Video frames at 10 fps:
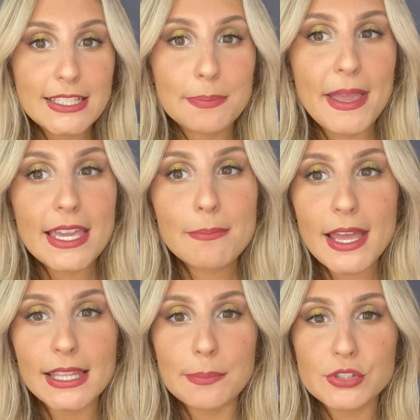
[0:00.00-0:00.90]
making my
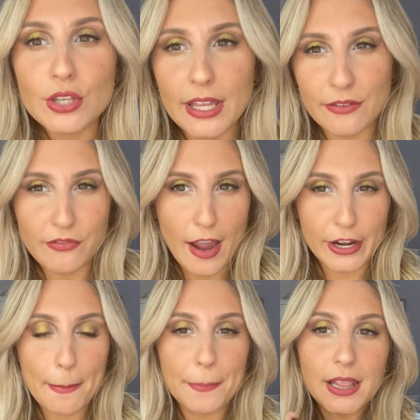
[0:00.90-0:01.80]
lips look like
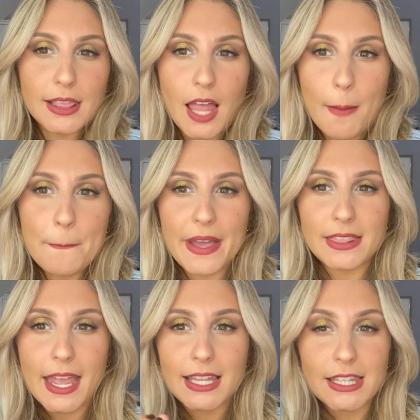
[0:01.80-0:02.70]
very plump and
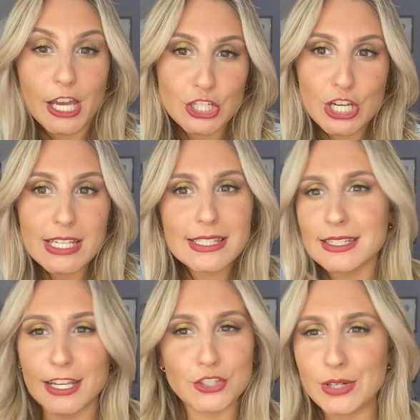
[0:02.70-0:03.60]
like luscious,
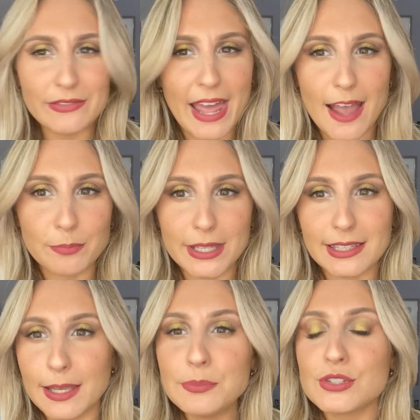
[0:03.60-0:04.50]
and I don't even have big
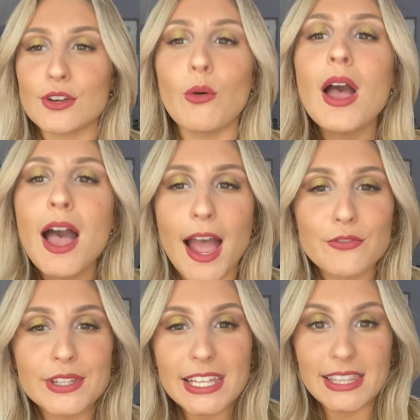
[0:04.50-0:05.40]
lips, so I
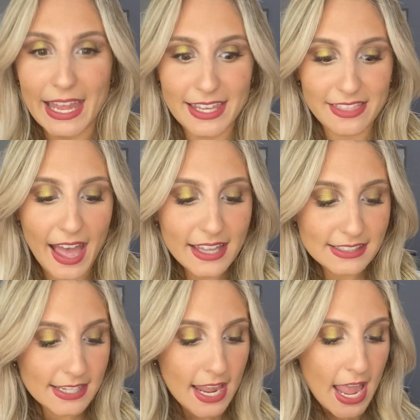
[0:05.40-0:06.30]
really like
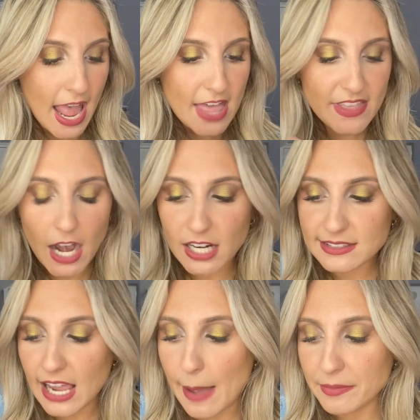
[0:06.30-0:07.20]
that. And then on
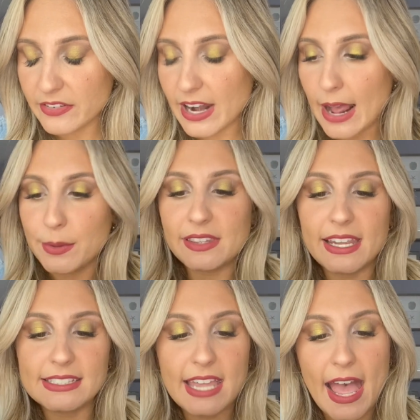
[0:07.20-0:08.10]
top of it, I would
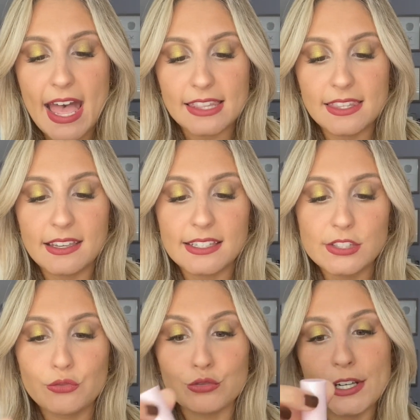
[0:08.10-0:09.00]
like to add this
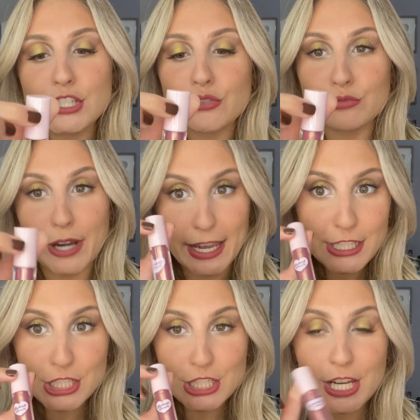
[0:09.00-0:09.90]
Rich
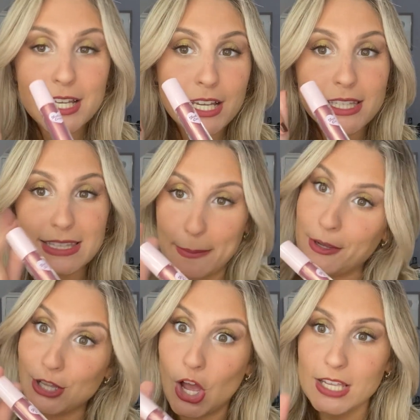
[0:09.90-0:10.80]
Rich lip
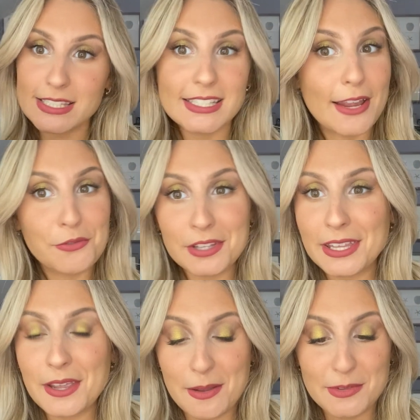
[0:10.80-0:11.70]
gloss because I
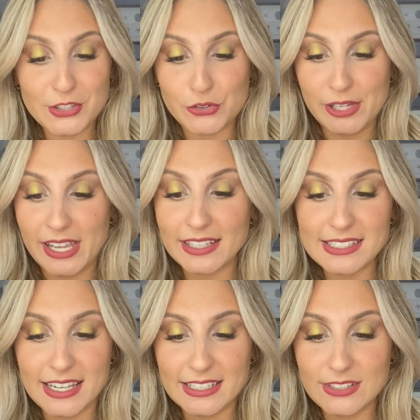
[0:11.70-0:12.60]
really am intrigued
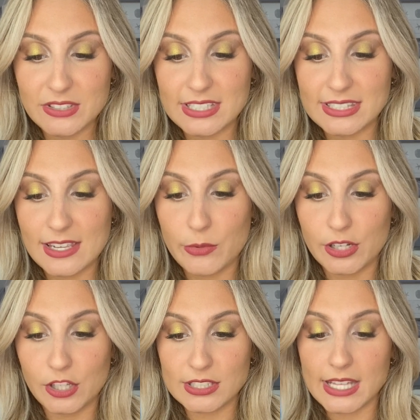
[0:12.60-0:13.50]
to see what
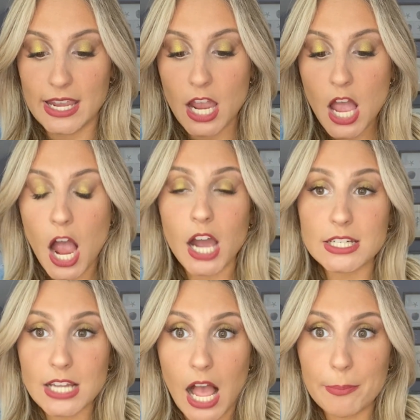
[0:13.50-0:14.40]
it looks like
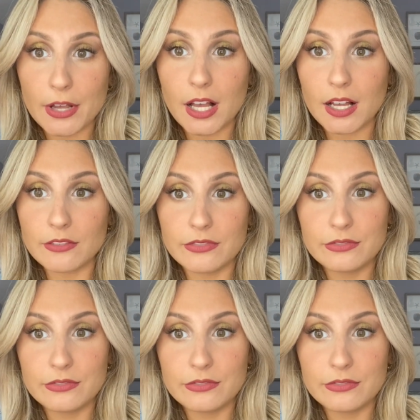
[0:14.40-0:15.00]
on top of